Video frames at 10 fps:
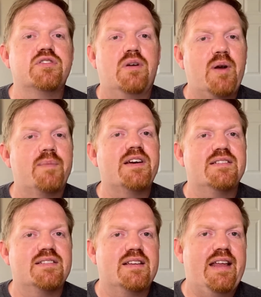So I'm probably going
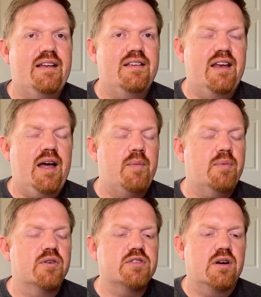to send out my
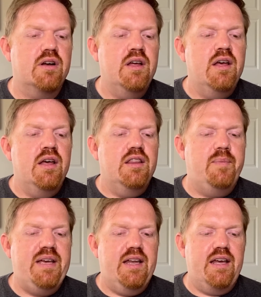postcard
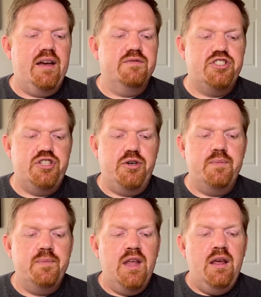the beginning of June.